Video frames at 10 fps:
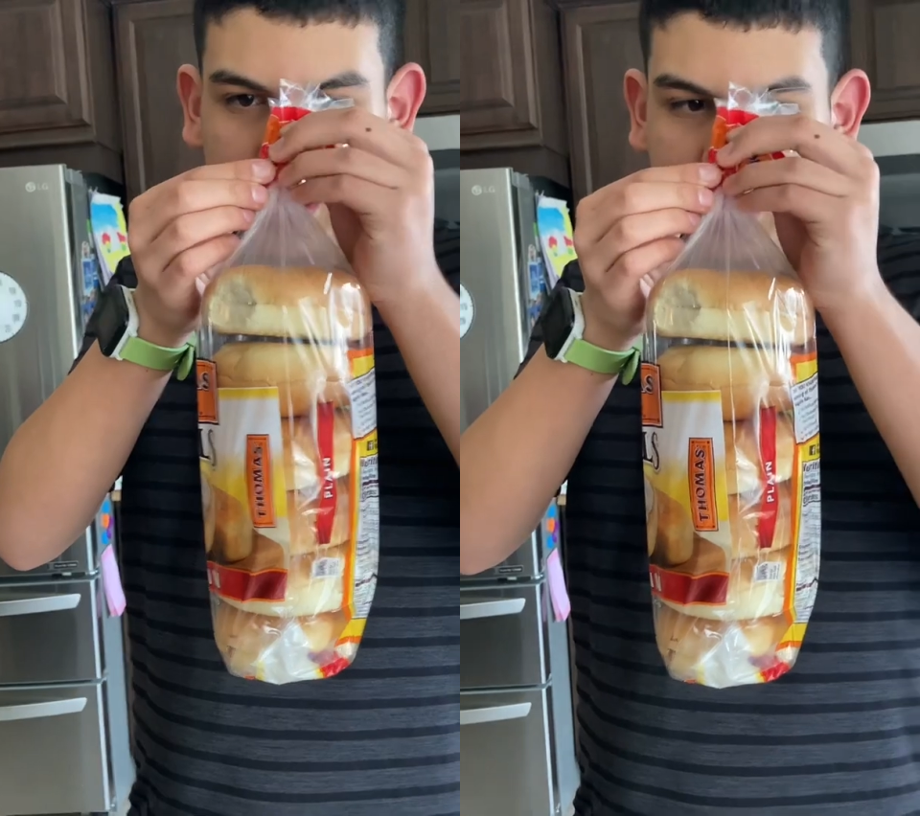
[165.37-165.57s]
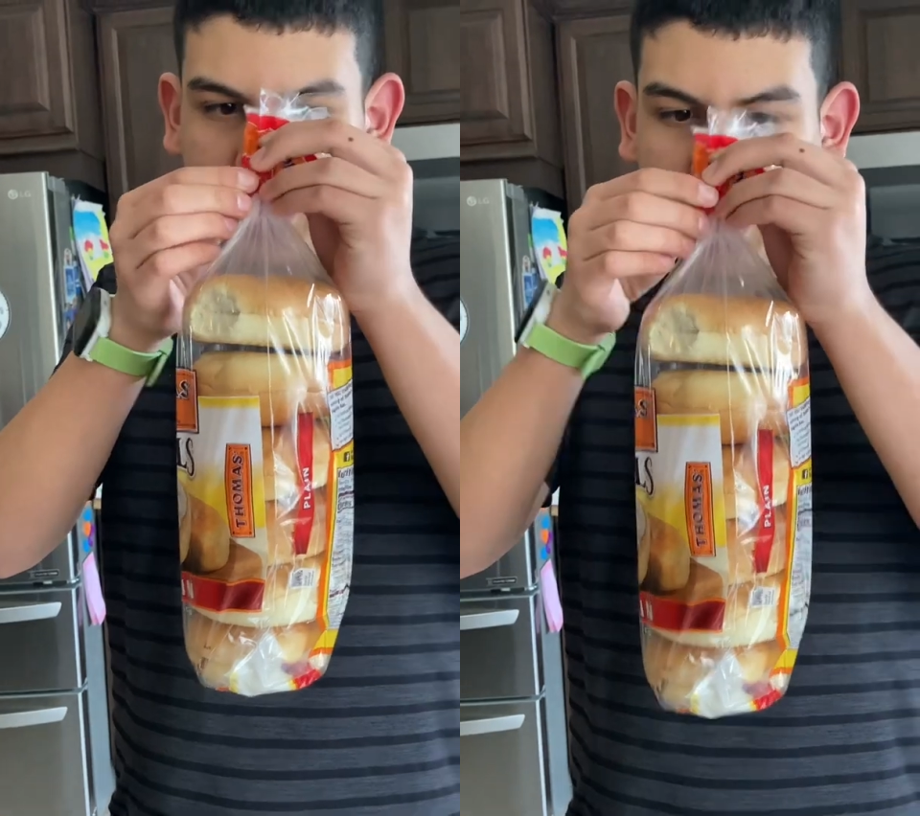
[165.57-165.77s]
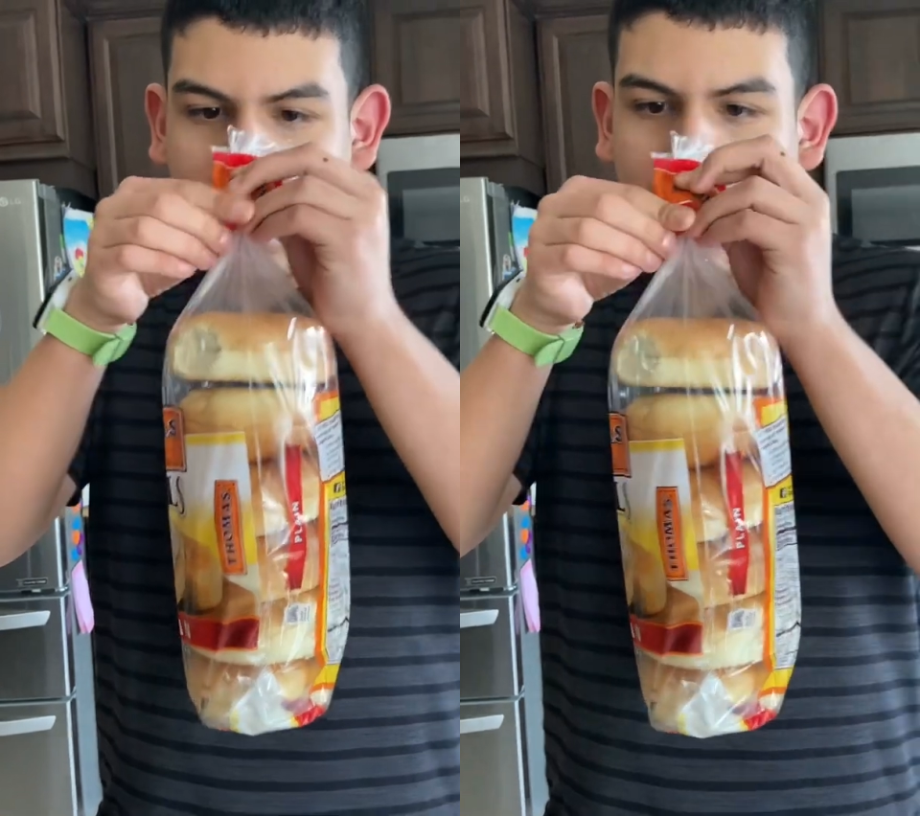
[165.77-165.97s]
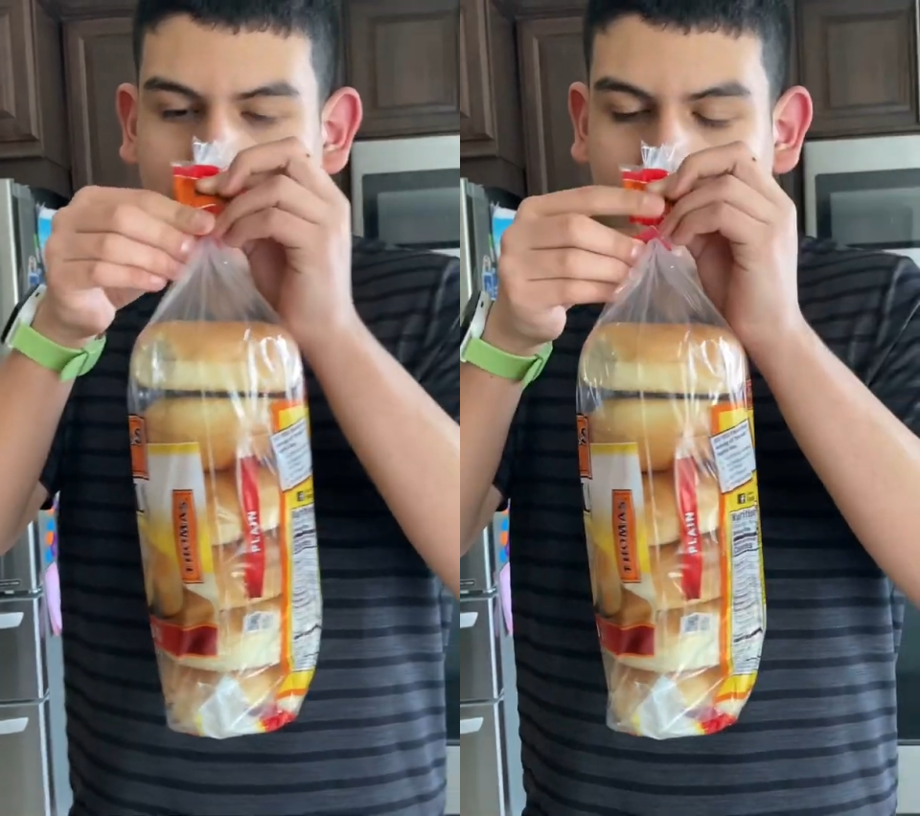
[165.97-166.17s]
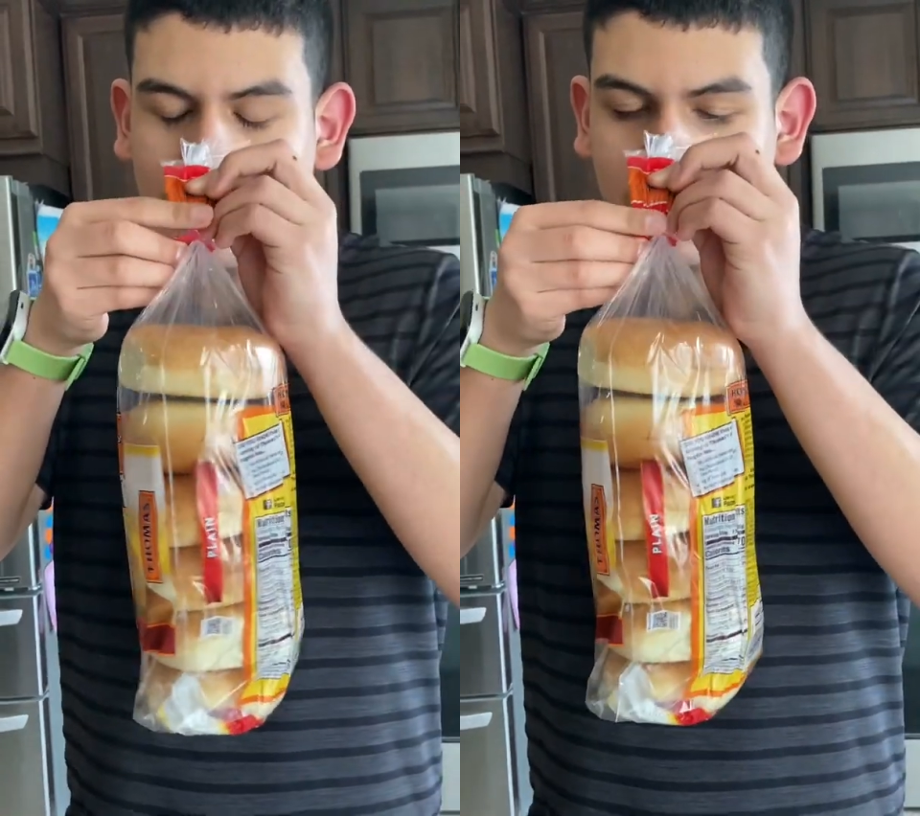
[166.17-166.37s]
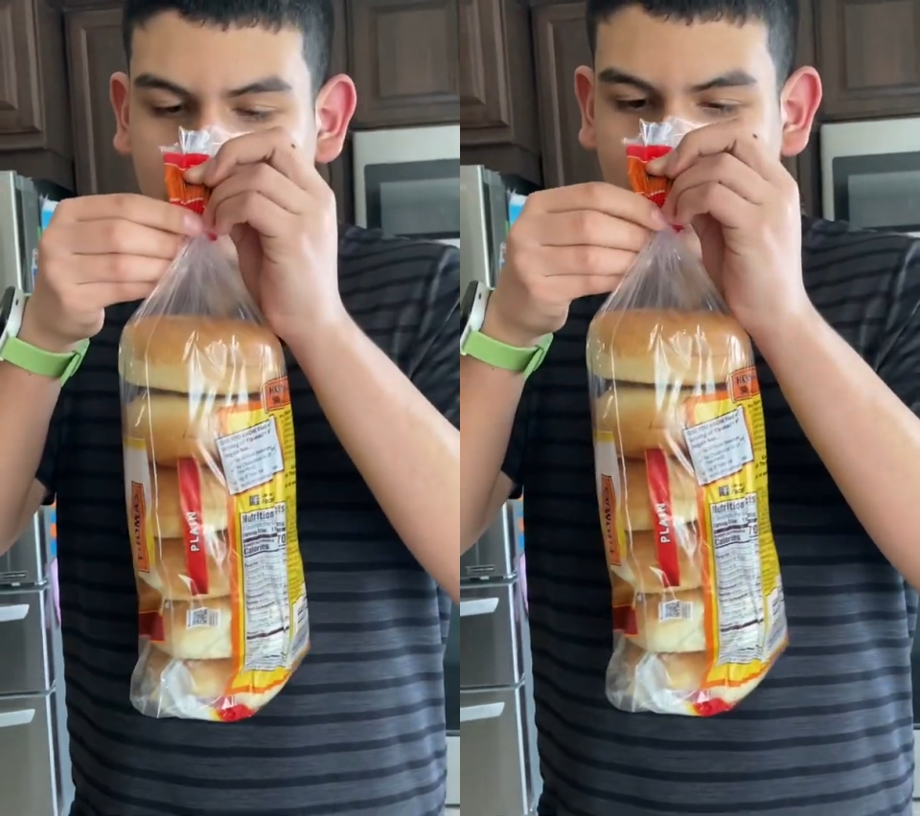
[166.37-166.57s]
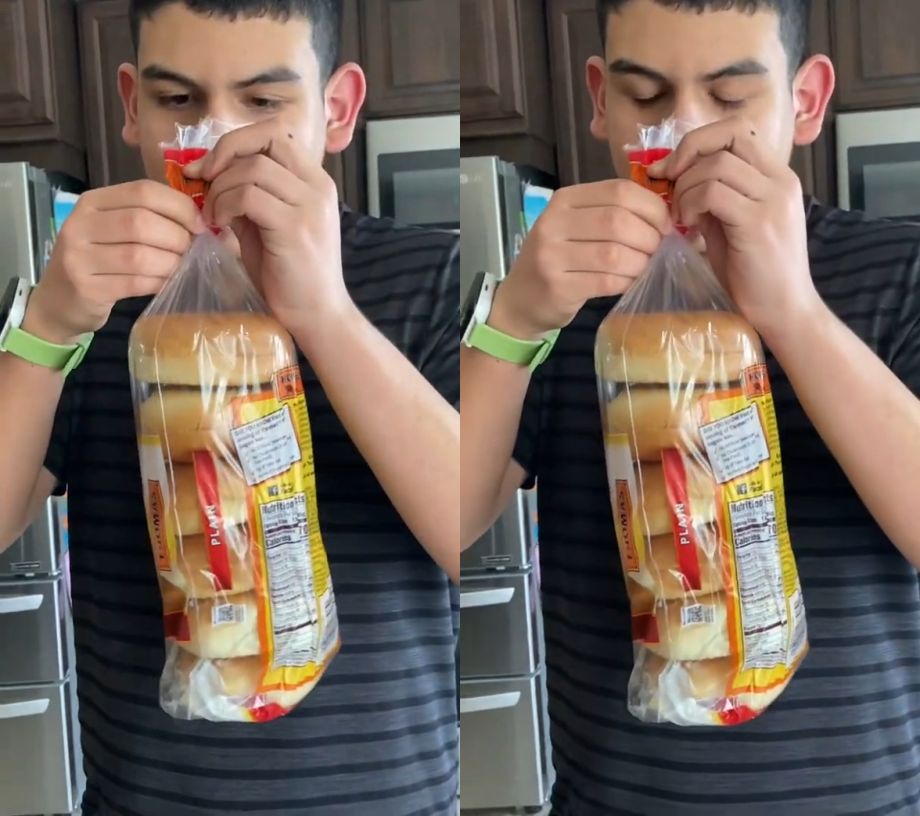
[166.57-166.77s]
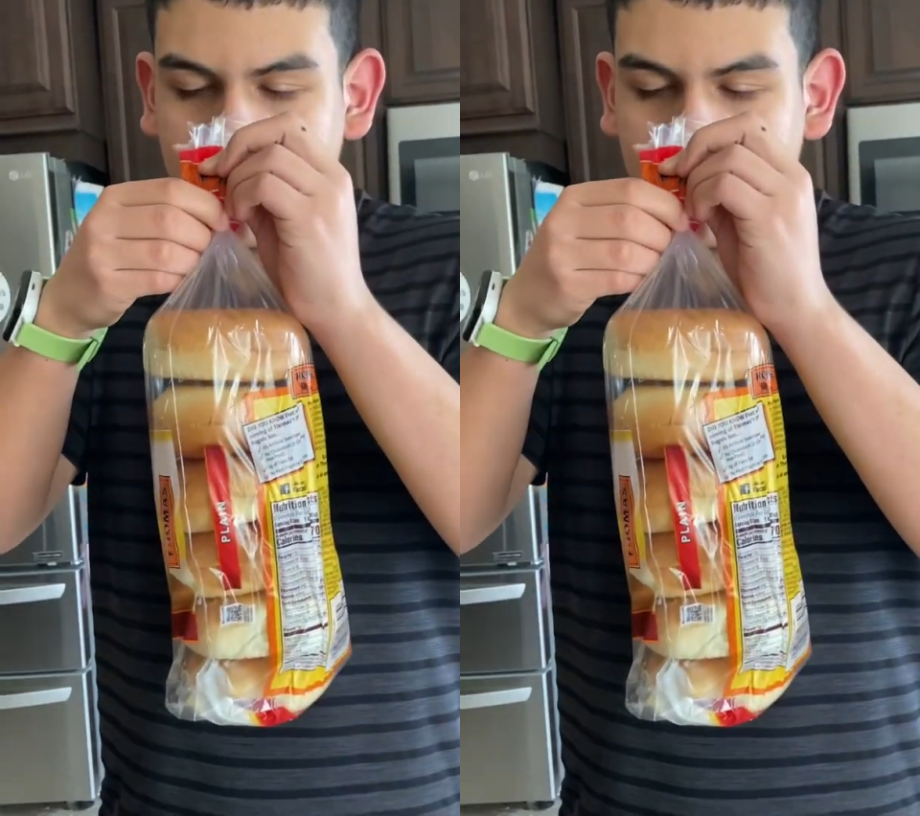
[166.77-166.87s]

tab, or whatever you